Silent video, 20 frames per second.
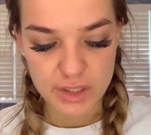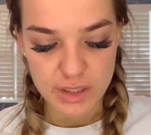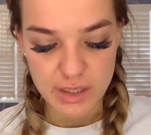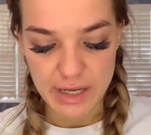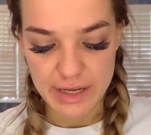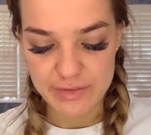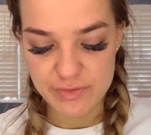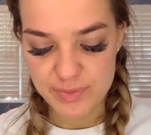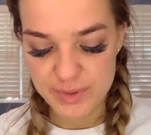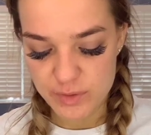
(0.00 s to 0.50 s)

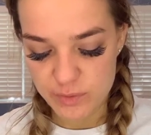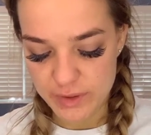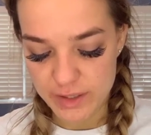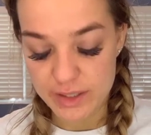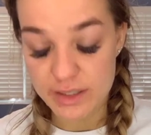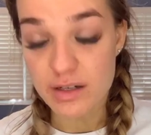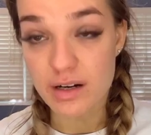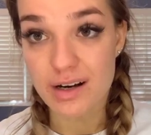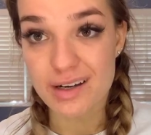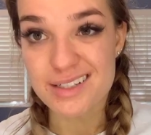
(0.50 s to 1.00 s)
I've been
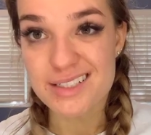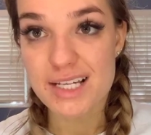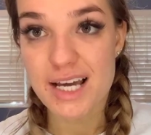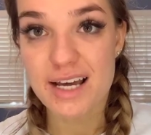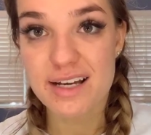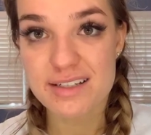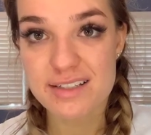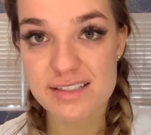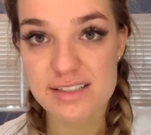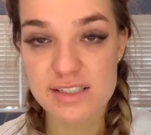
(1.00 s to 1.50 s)
wearing
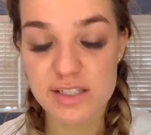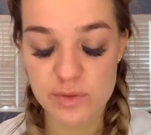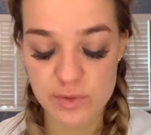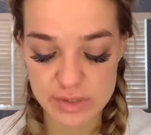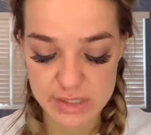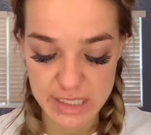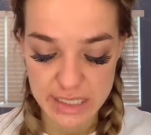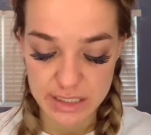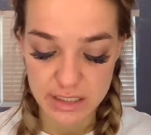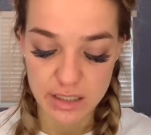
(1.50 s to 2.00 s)
contacts since I
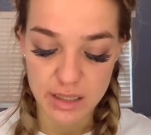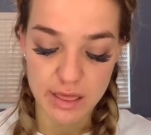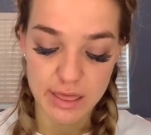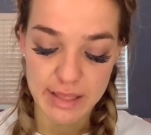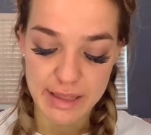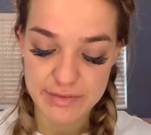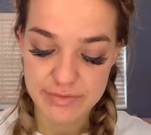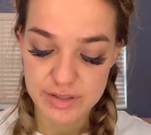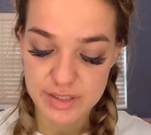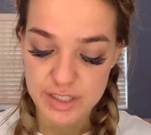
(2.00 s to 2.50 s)
was like
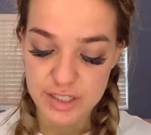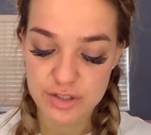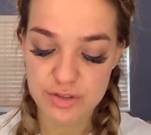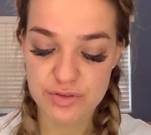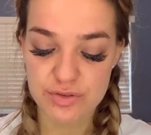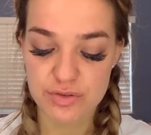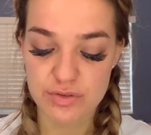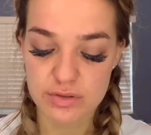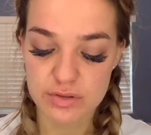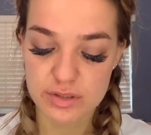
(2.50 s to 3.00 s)
11
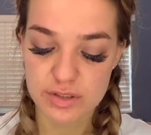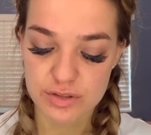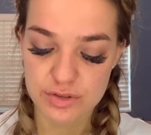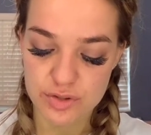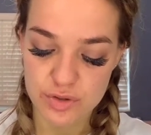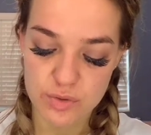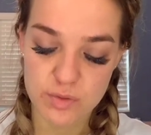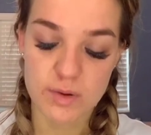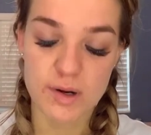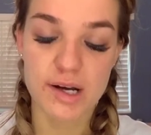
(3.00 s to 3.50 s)
years old or
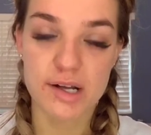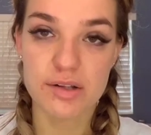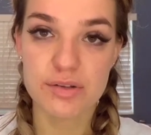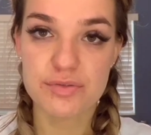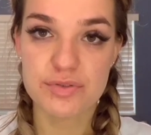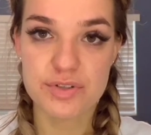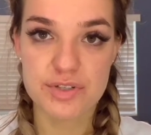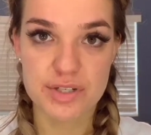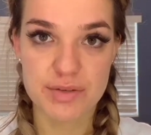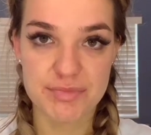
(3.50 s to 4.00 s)

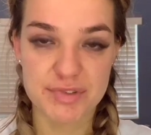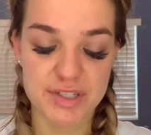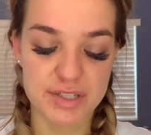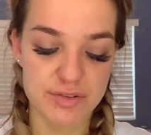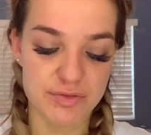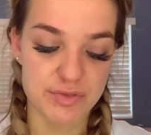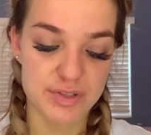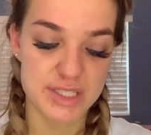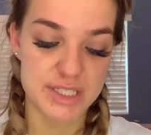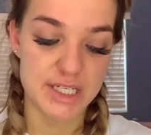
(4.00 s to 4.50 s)
12 or something
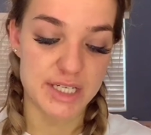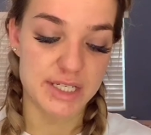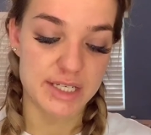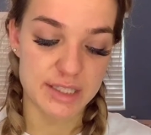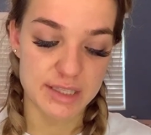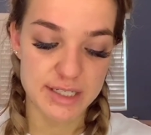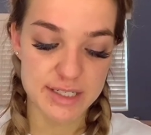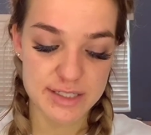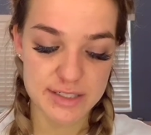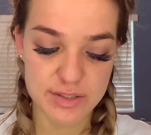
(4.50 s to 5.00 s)

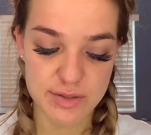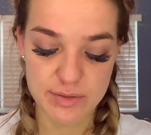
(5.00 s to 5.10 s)
ridiculous.